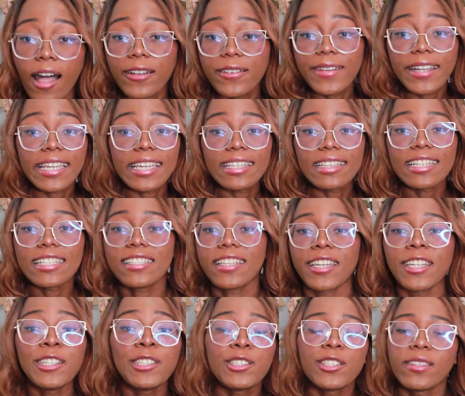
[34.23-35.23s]
Alright, let's
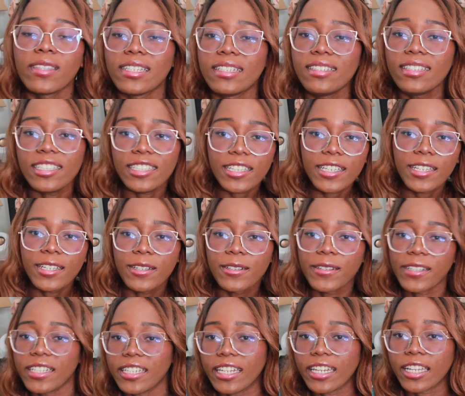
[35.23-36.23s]
get into the nitty
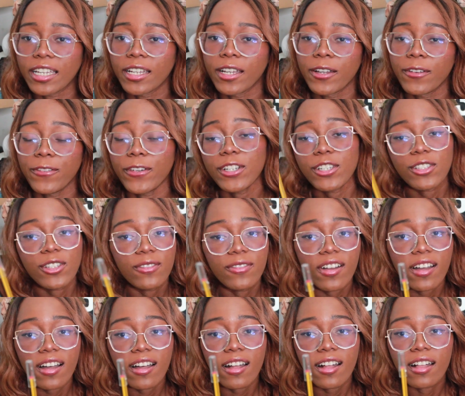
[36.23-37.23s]
gritty. First of
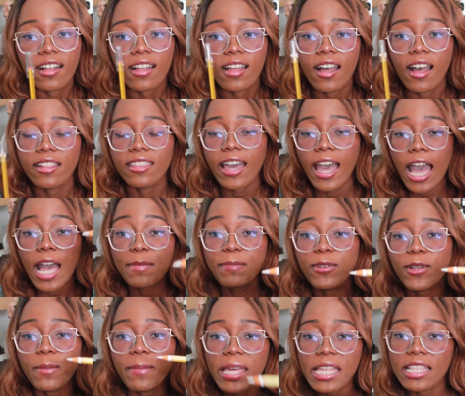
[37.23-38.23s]
all, the
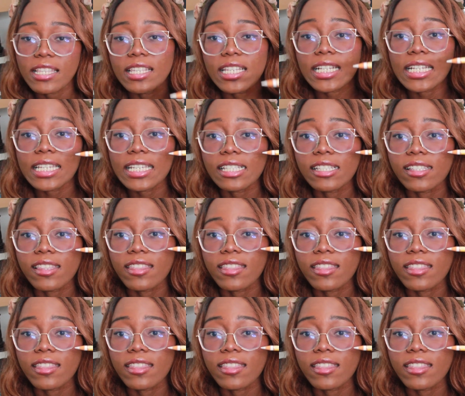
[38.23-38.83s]
Apple Pencil is